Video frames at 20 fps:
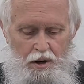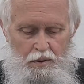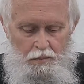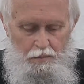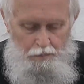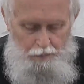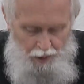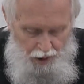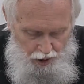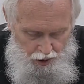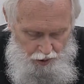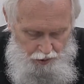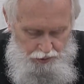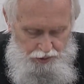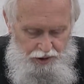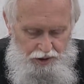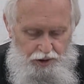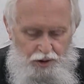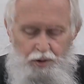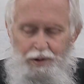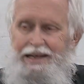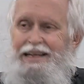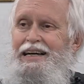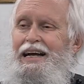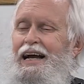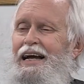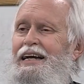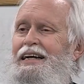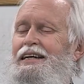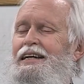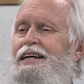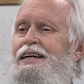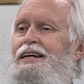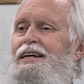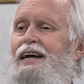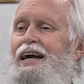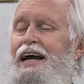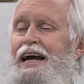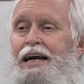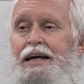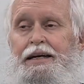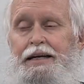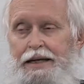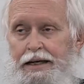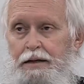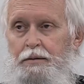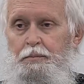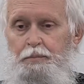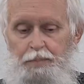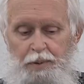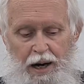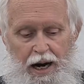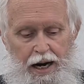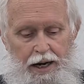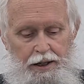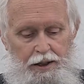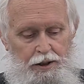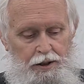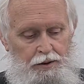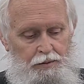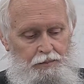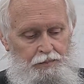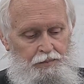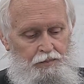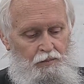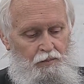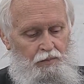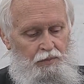both created an empire.